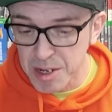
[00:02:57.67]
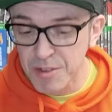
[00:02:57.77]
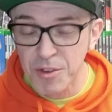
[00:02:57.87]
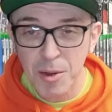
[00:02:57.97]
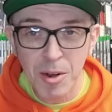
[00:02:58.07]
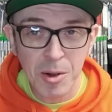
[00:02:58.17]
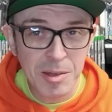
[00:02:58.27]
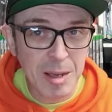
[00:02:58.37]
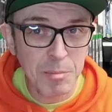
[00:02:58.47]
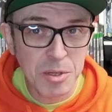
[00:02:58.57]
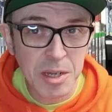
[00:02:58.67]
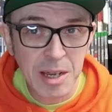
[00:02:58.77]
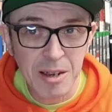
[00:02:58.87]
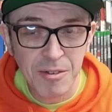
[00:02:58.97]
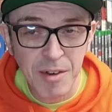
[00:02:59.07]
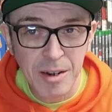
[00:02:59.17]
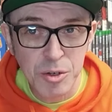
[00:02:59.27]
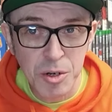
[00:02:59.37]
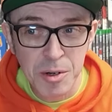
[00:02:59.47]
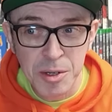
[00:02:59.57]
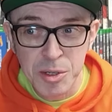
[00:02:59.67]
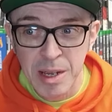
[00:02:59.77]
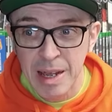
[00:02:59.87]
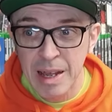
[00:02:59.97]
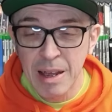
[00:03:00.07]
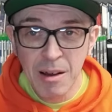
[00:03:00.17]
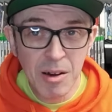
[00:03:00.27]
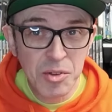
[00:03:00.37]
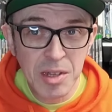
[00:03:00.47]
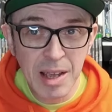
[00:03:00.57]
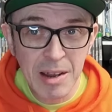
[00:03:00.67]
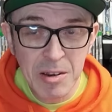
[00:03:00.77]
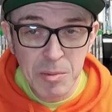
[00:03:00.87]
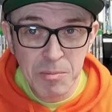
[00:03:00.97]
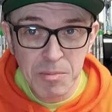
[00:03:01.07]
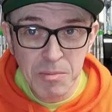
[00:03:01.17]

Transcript: And if you like that particular franchise, I think they're gonna